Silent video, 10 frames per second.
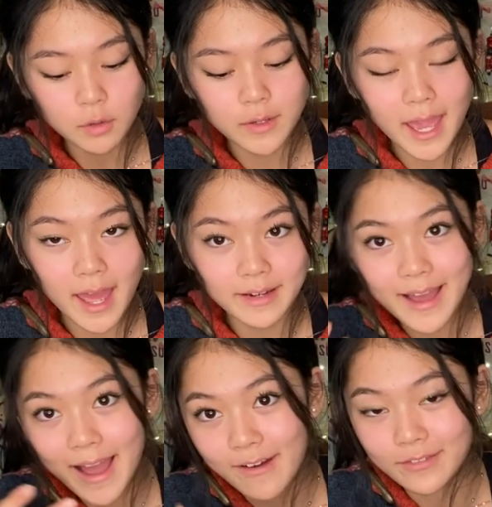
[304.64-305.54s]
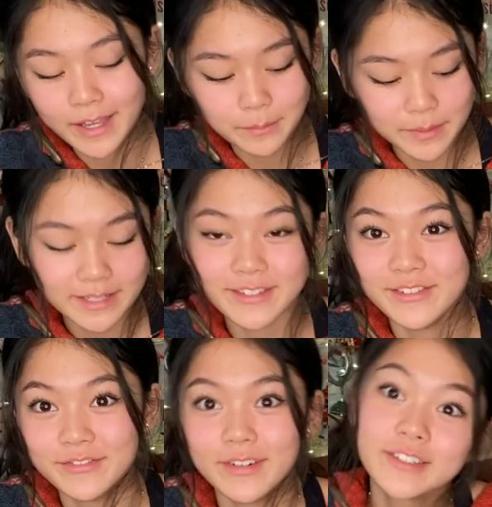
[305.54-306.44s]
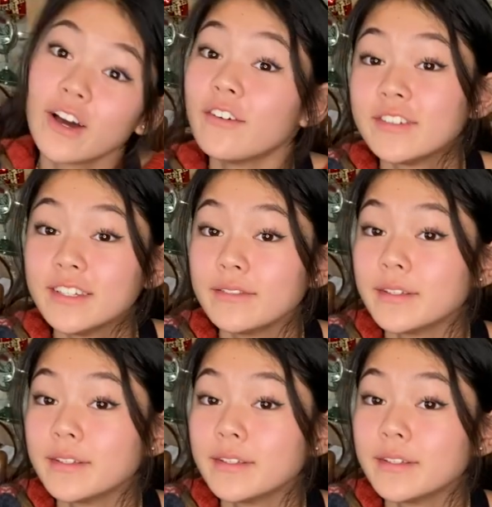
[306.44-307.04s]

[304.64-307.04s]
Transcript: you can't have like bits of toffee in